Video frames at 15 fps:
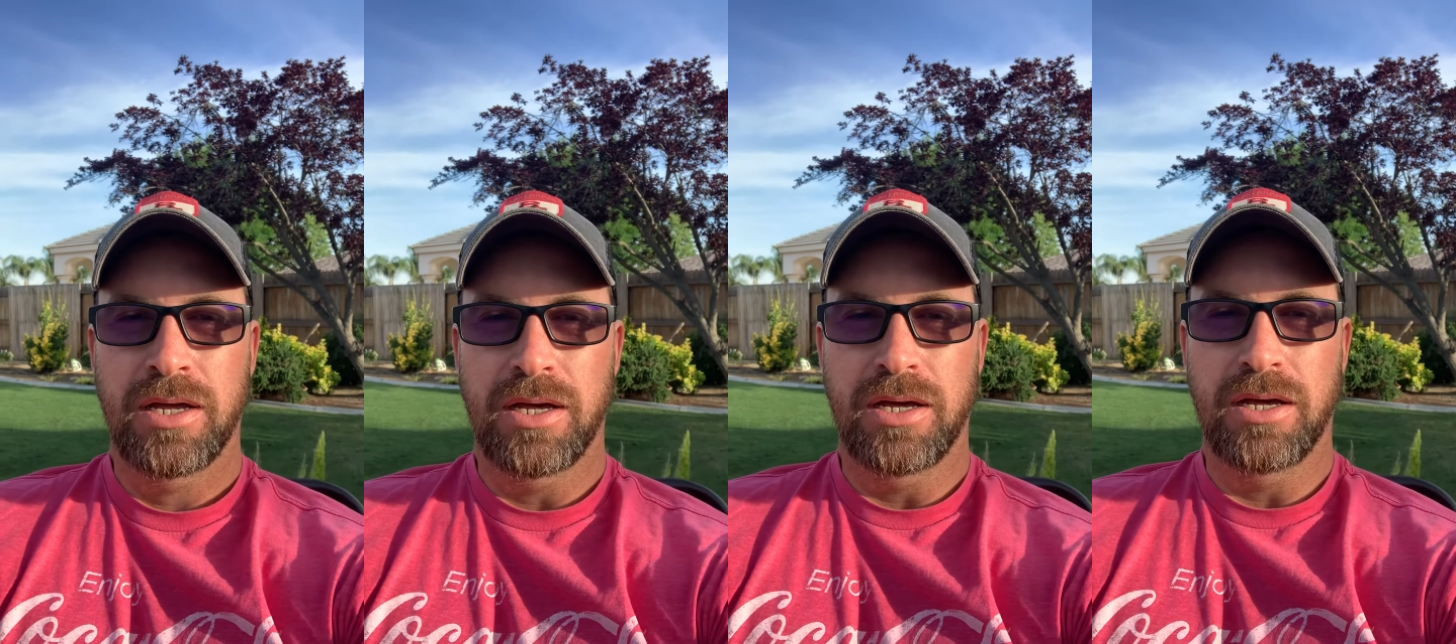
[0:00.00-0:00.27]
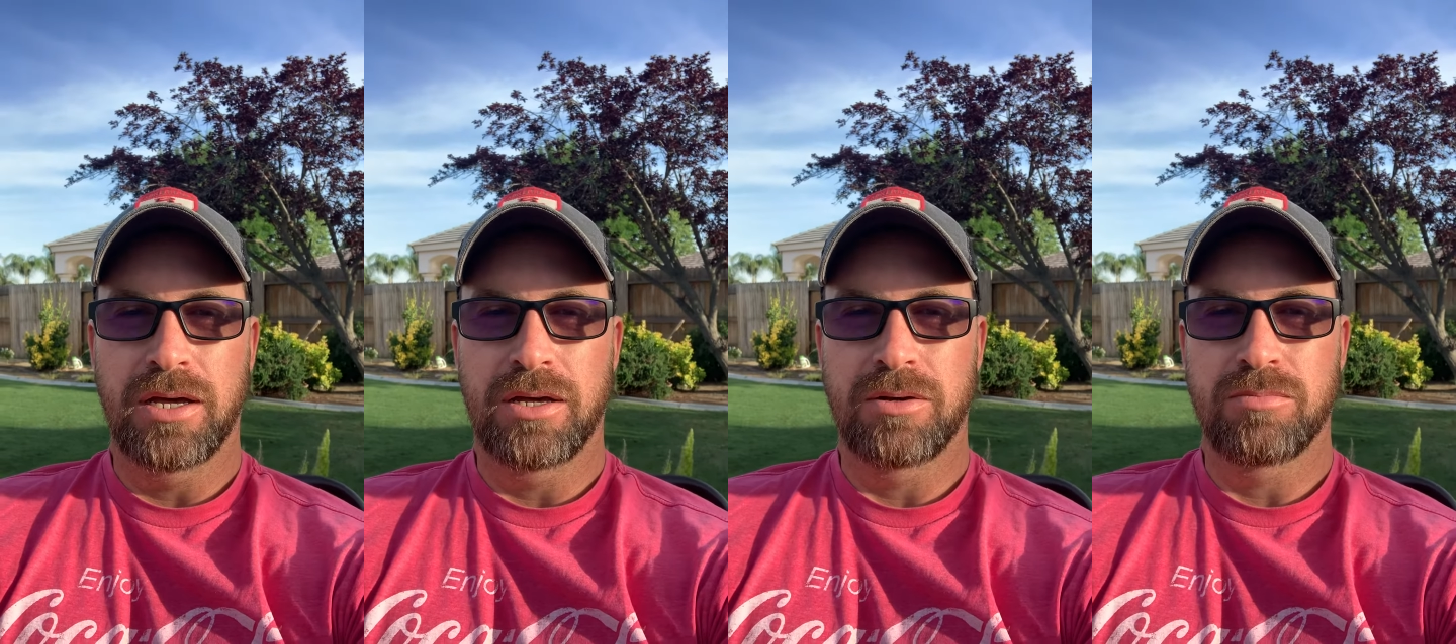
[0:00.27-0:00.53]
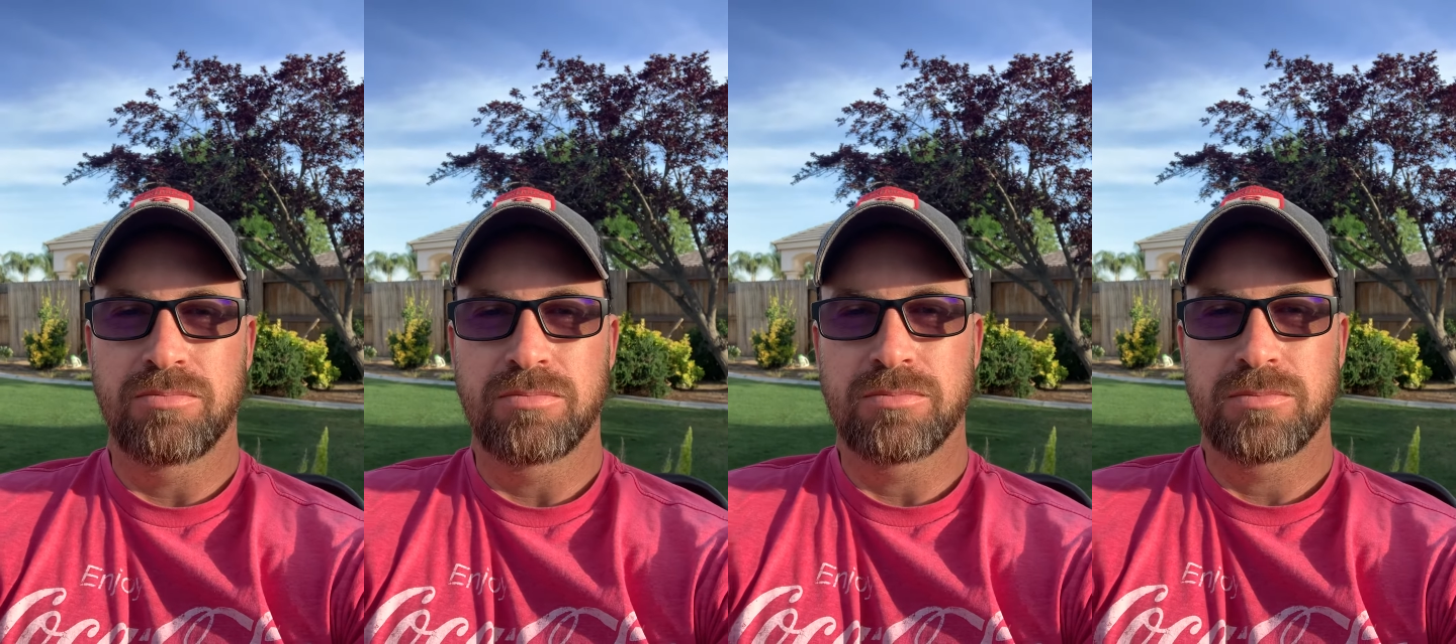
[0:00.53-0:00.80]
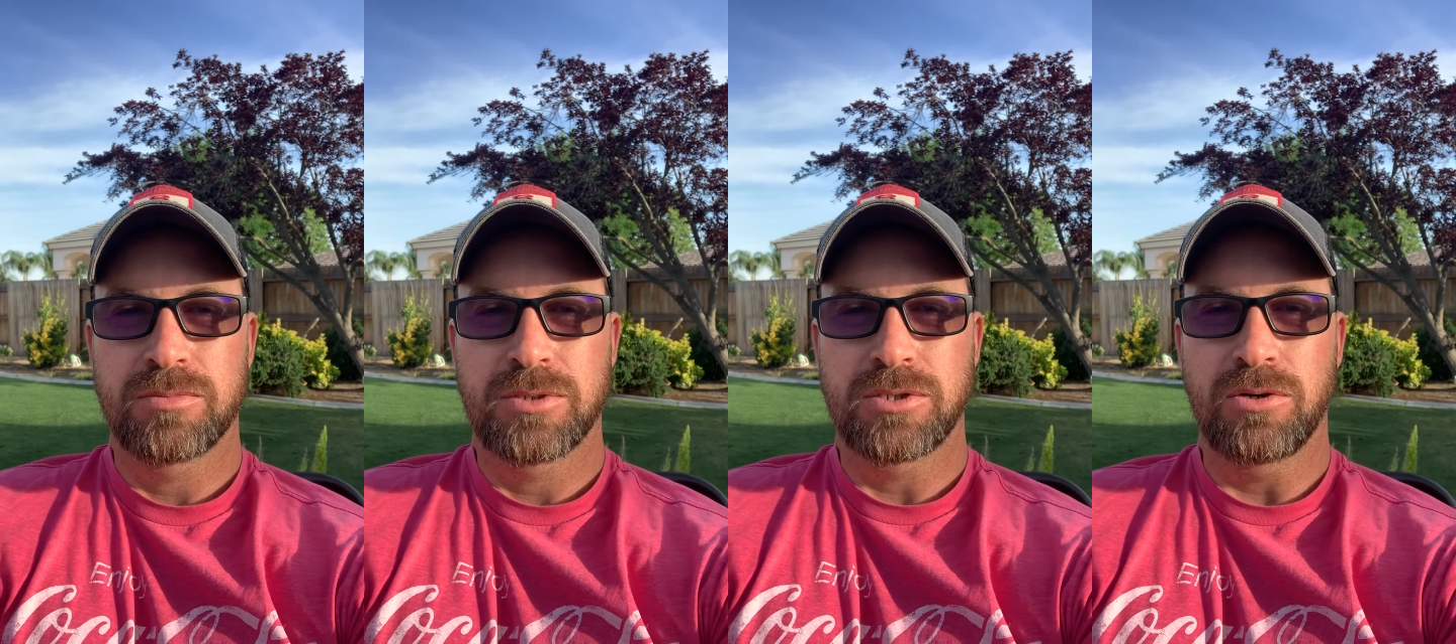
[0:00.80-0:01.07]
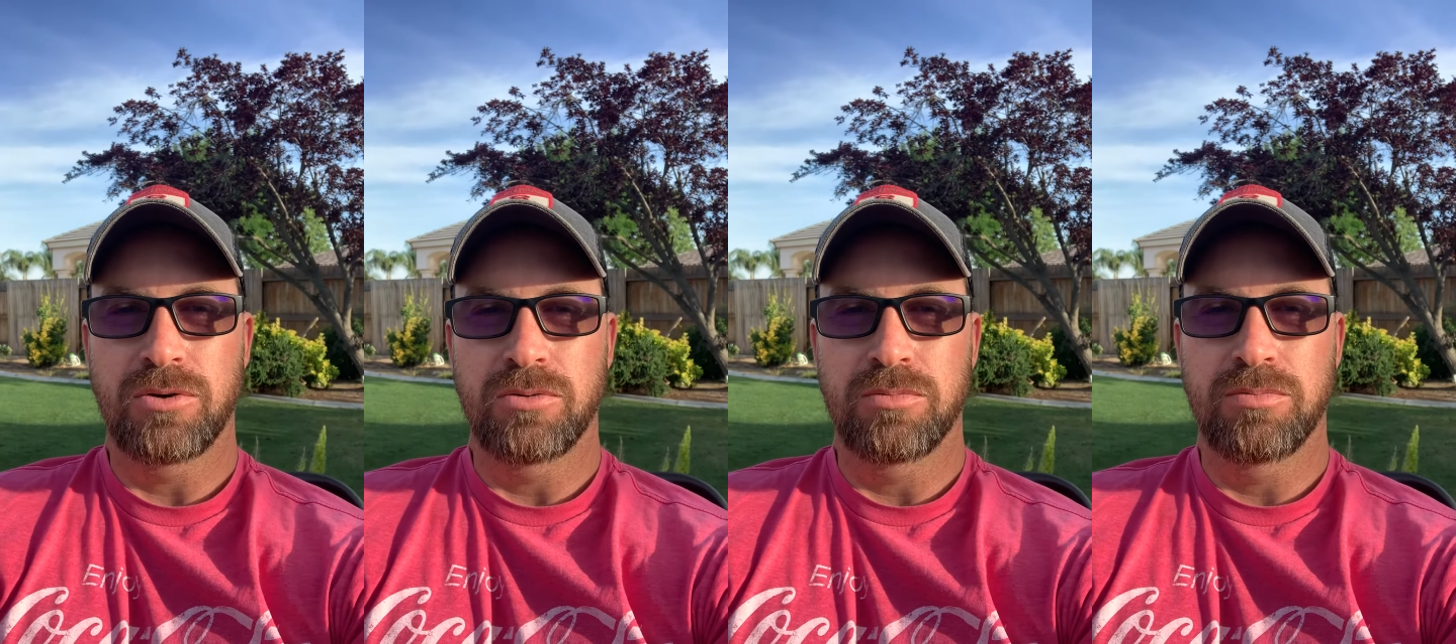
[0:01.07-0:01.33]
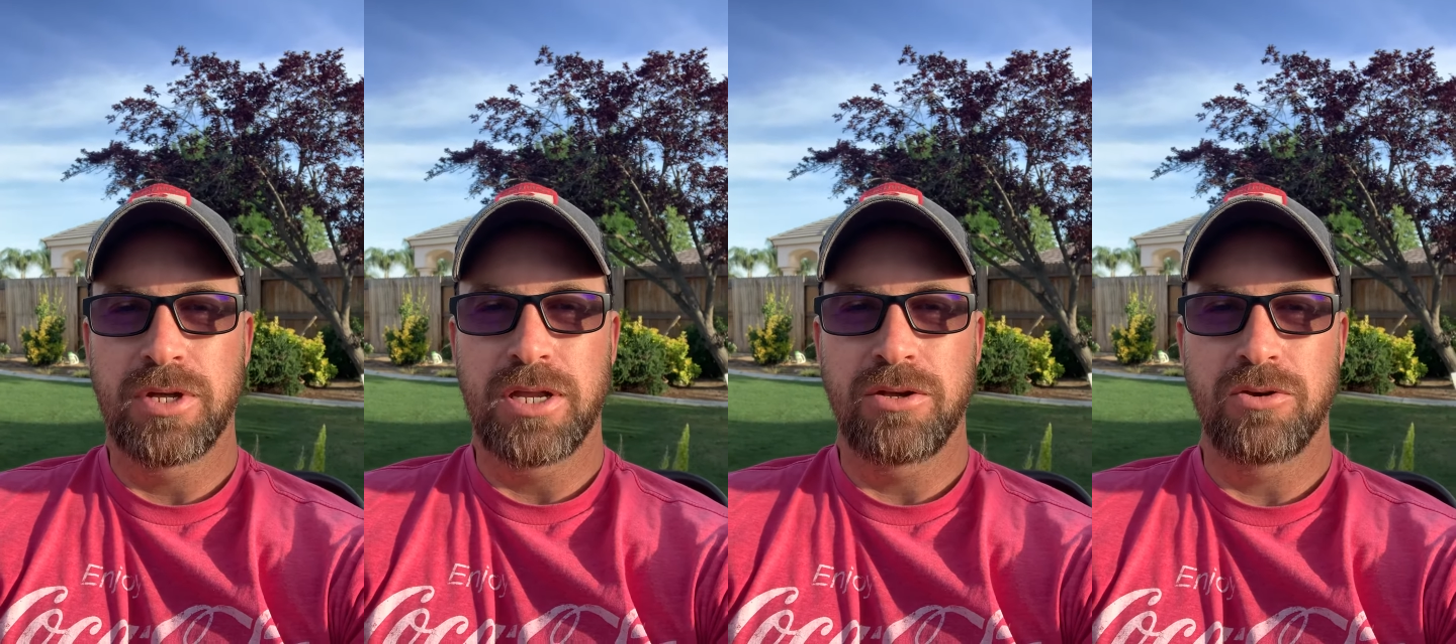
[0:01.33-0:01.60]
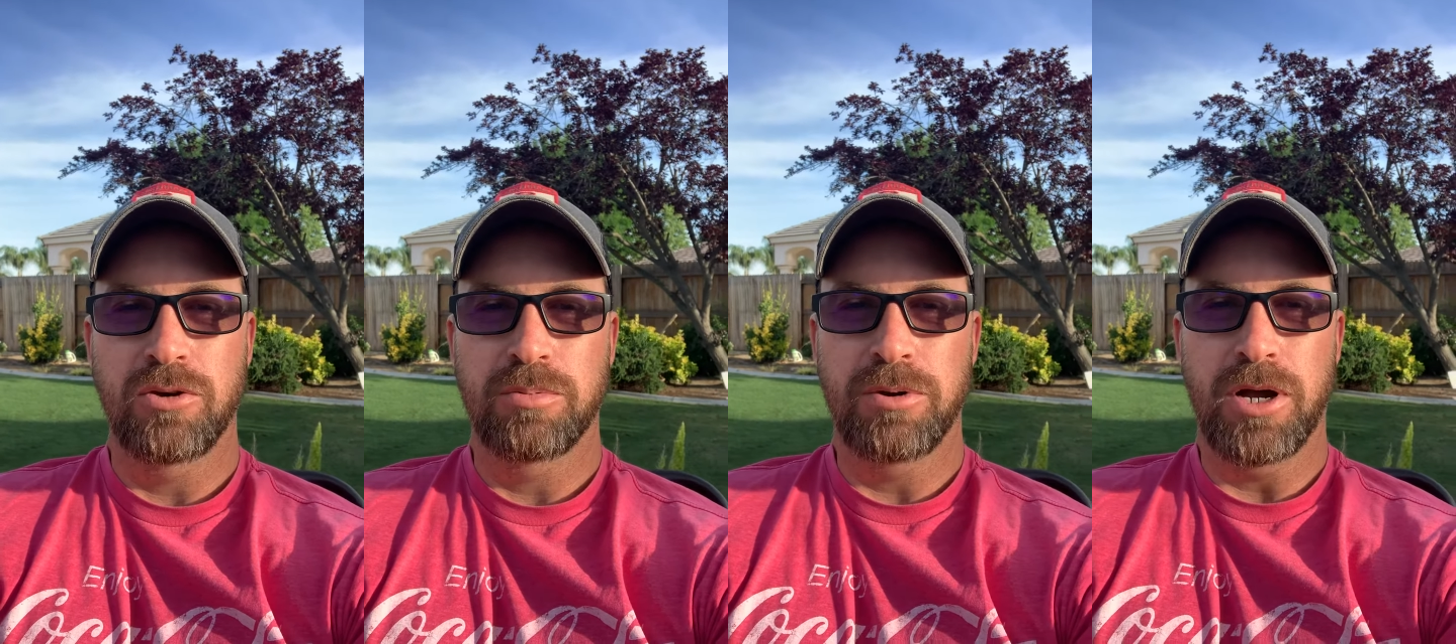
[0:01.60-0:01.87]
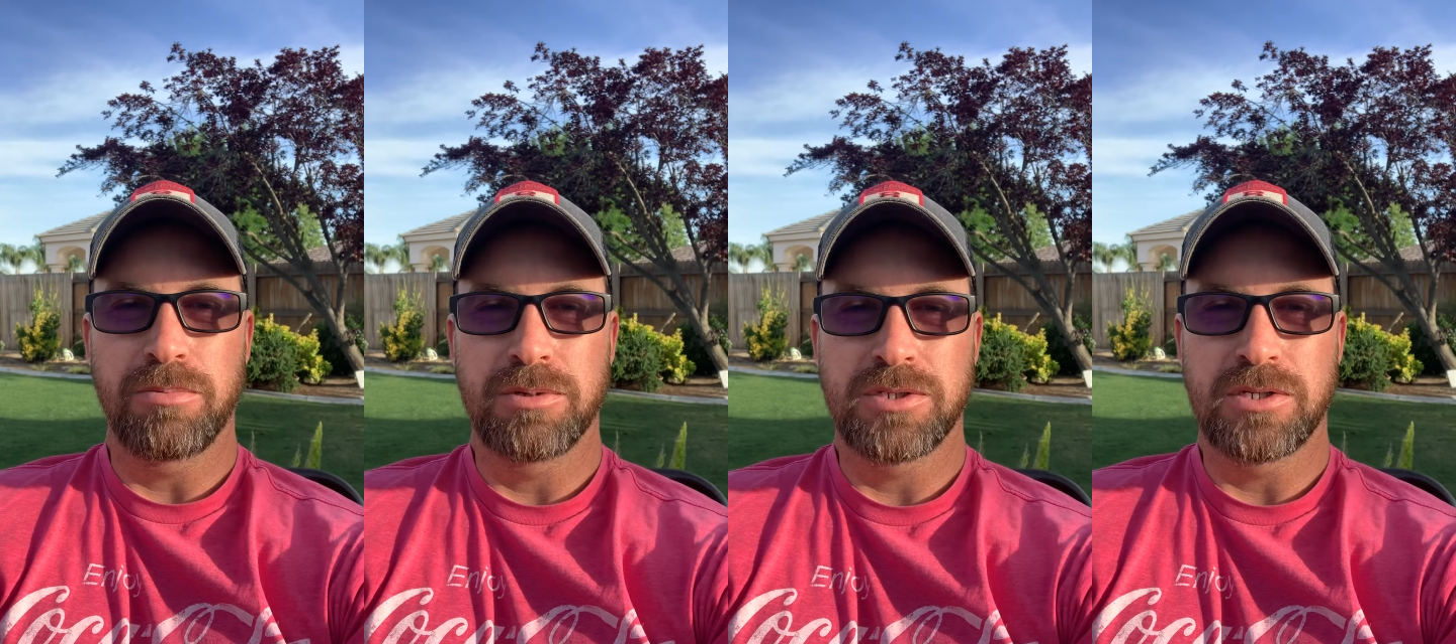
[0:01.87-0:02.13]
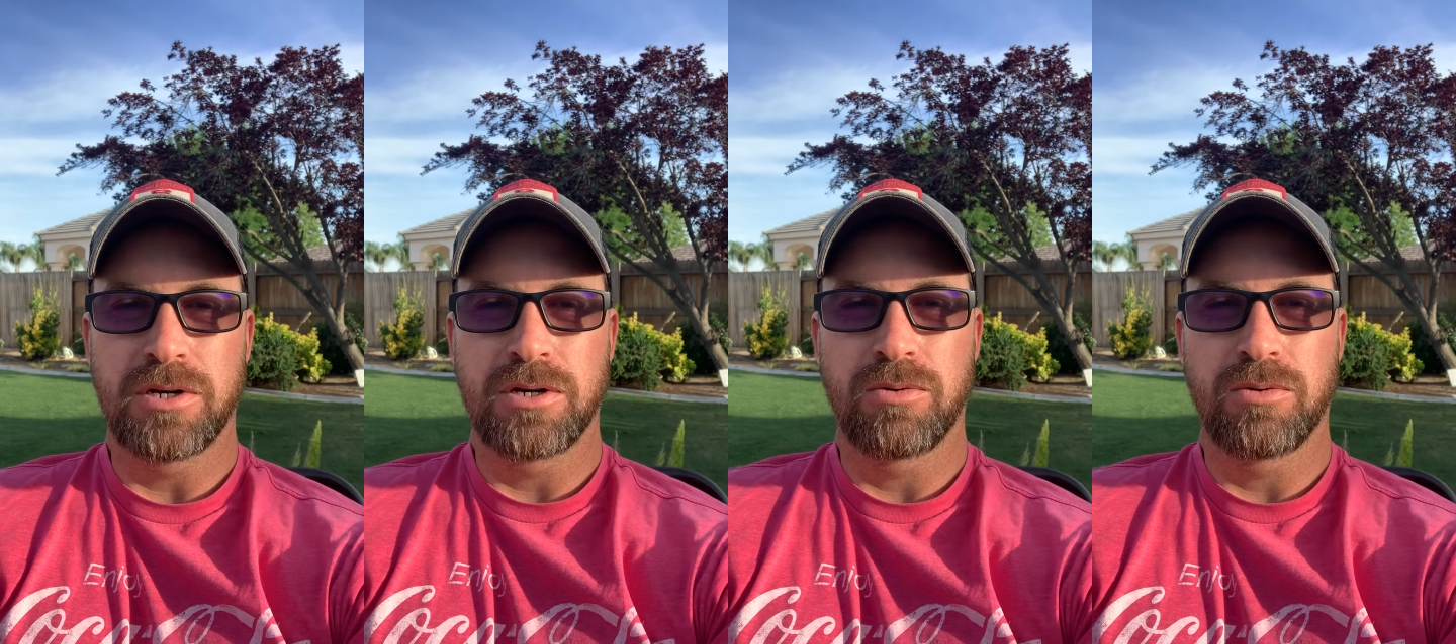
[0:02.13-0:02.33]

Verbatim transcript: Um, so many of you are probably starting